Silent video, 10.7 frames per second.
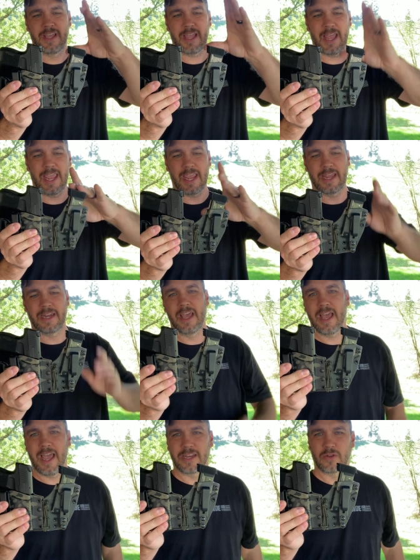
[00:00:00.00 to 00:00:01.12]
and
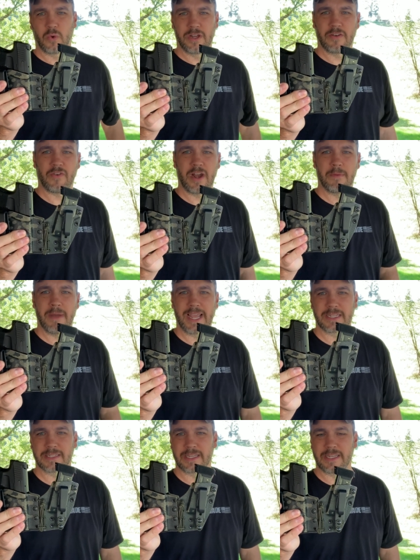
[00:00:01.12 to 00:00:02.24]
a twelve round
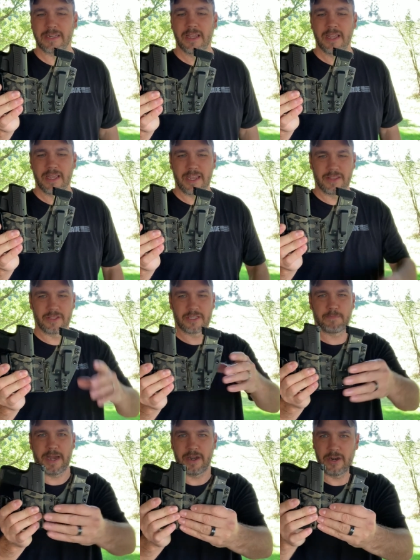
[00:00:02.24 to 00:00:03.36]
magazine in the
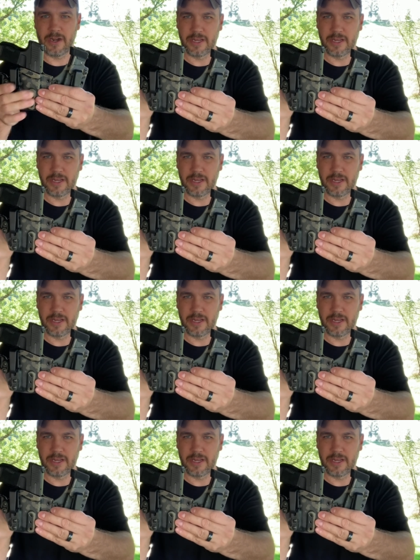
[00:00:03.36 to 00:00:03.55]
spare.